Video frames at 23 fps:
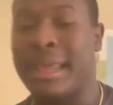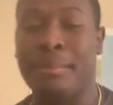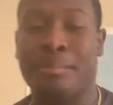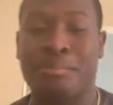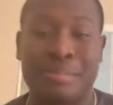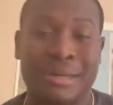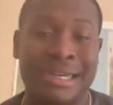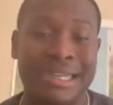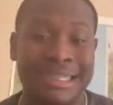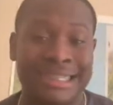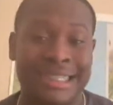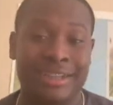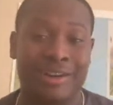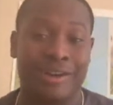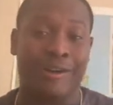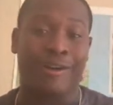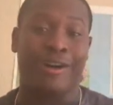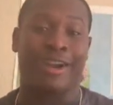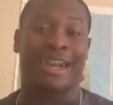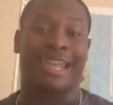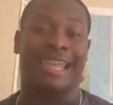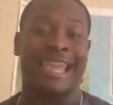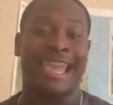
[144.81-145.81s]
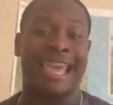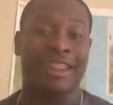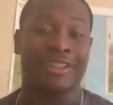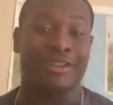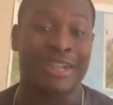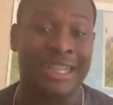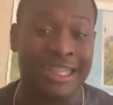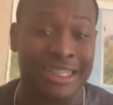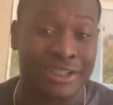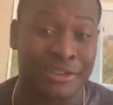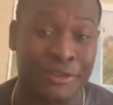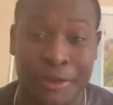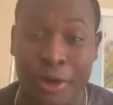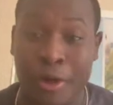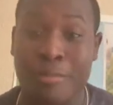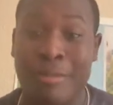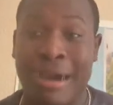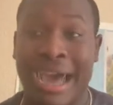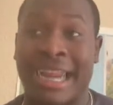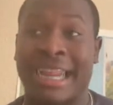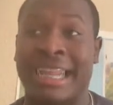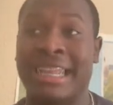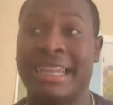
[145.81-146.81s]
he puts it all together, it's
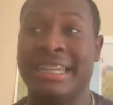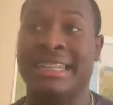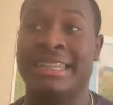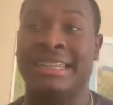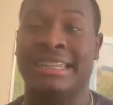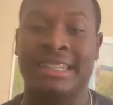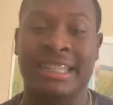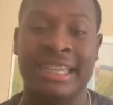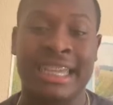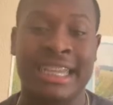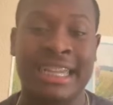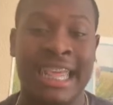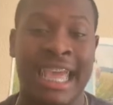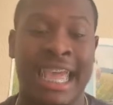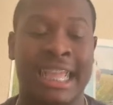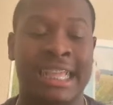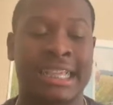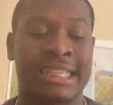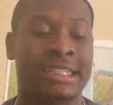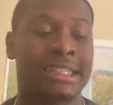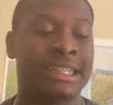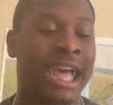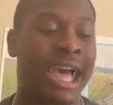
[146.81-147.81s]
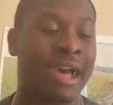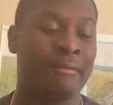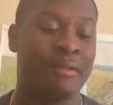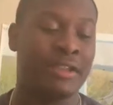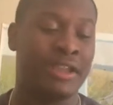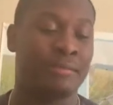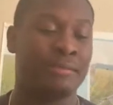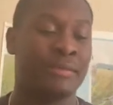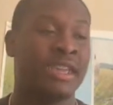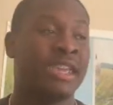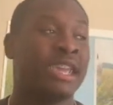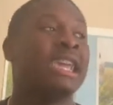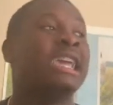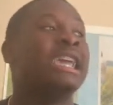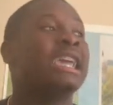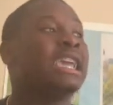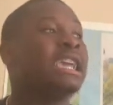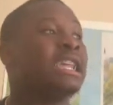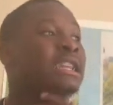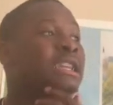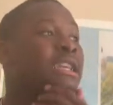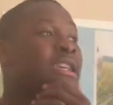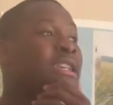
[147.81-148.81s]
nobody in this league that can stop him.
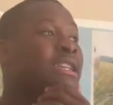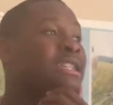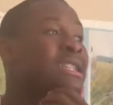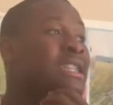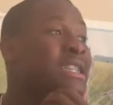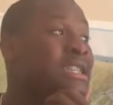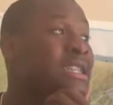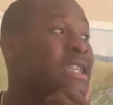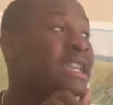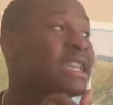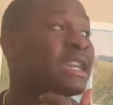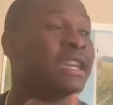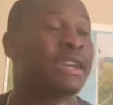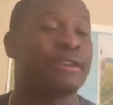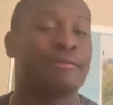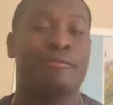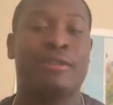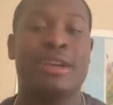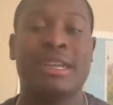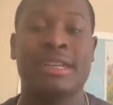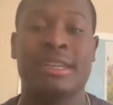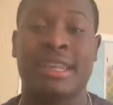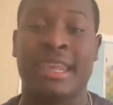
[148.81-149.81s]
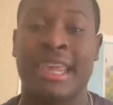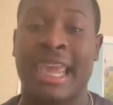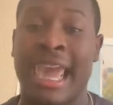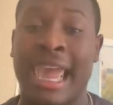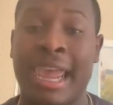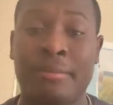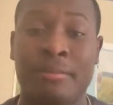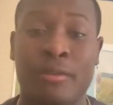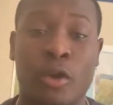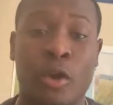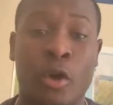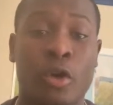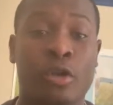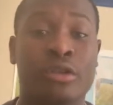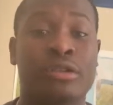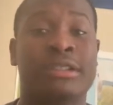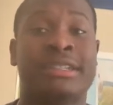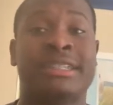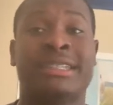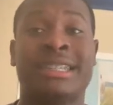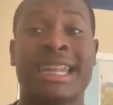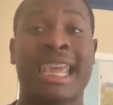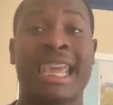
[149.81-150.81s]
And since he came to
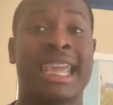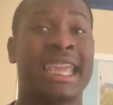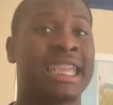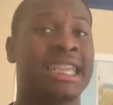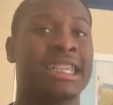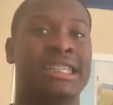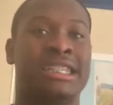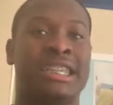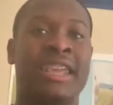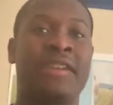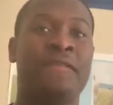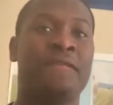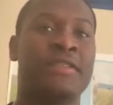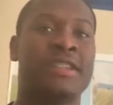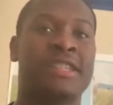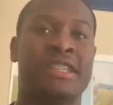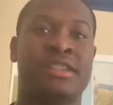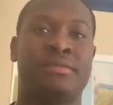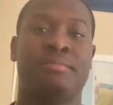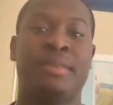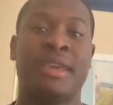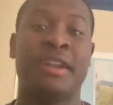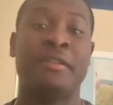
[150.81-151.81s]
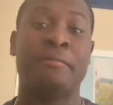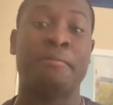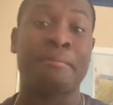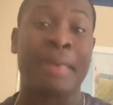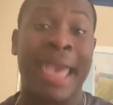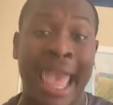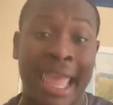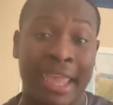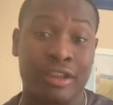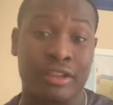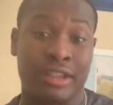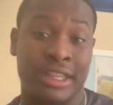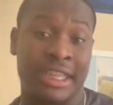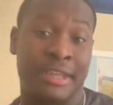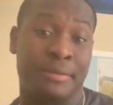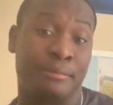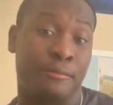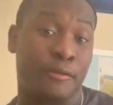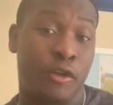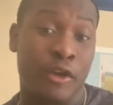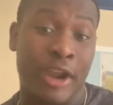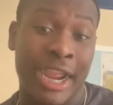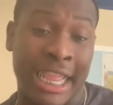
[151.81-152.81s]
Golden State, his defense has been immaculate,
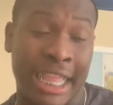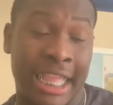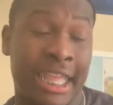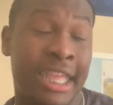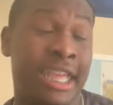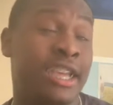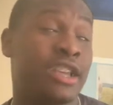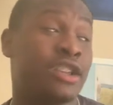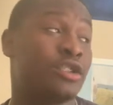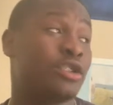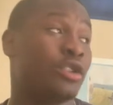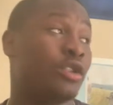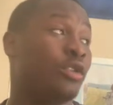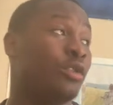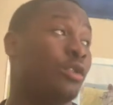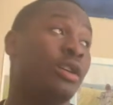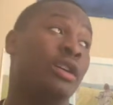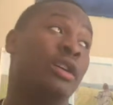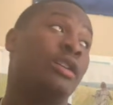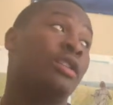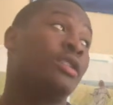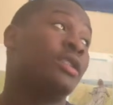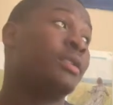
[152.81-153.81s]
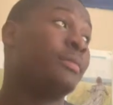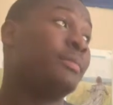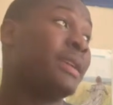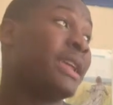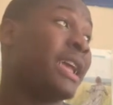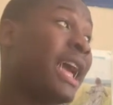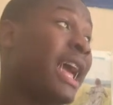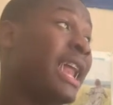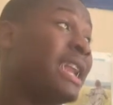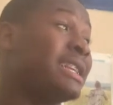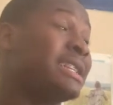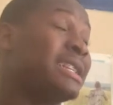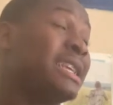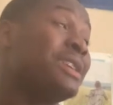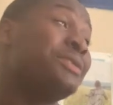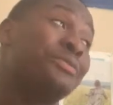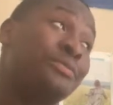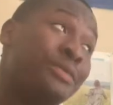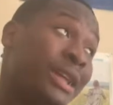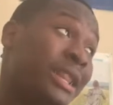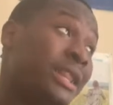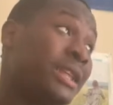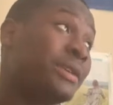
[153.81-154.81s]
great. So, to be honest, he's
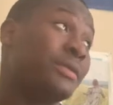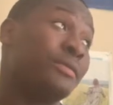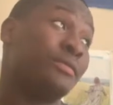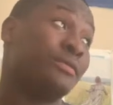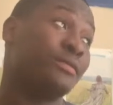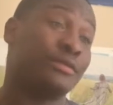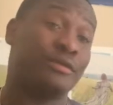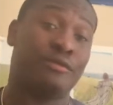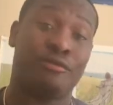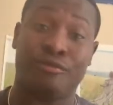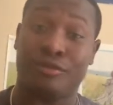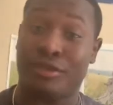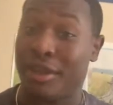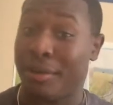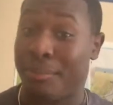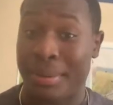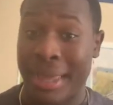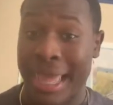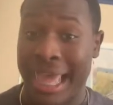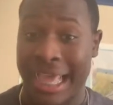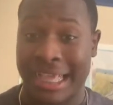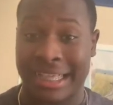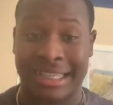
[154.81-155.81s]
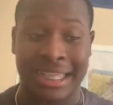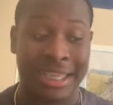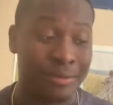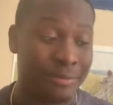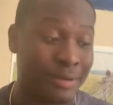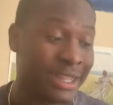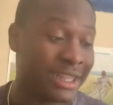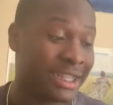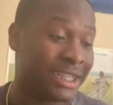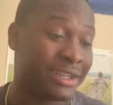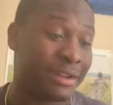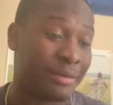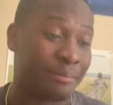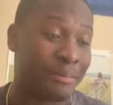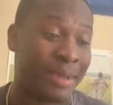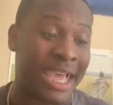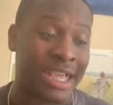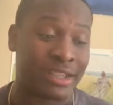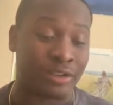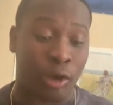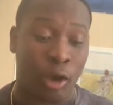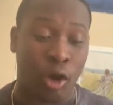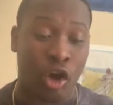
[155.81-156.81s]
really the best. He's really the
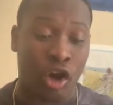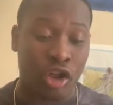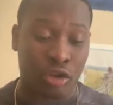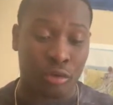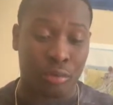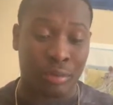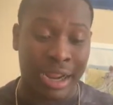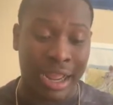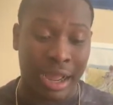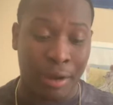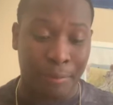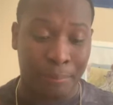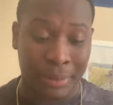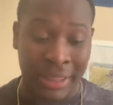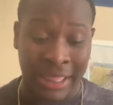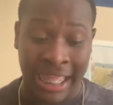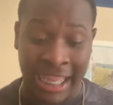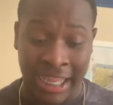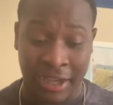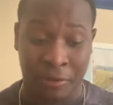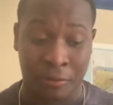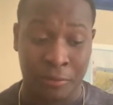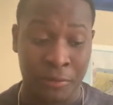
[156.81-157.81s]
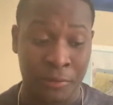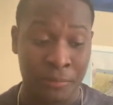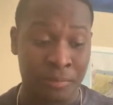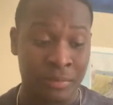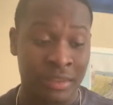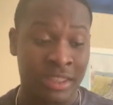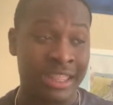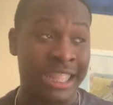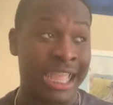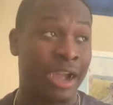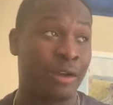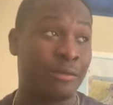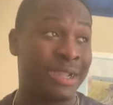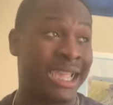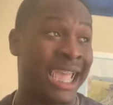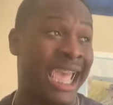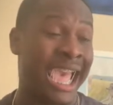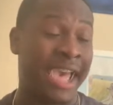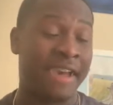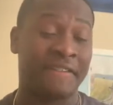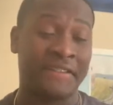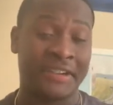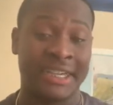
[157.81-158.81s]
best all-around player that we
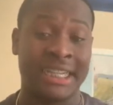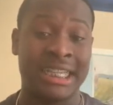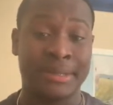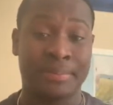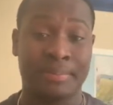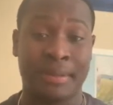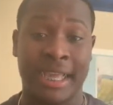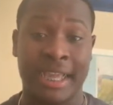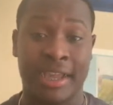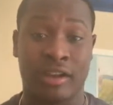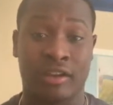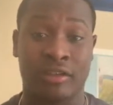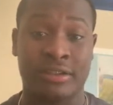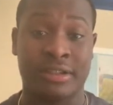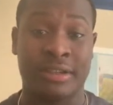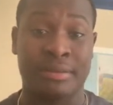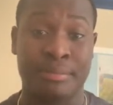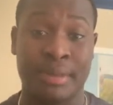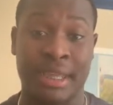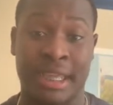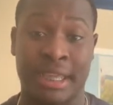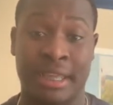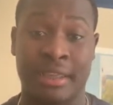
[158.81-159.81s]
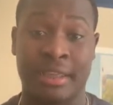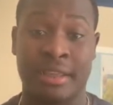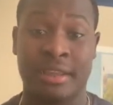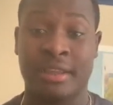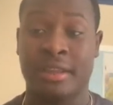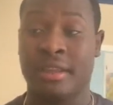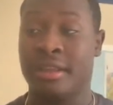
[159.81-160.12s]
have in these playoffs to me.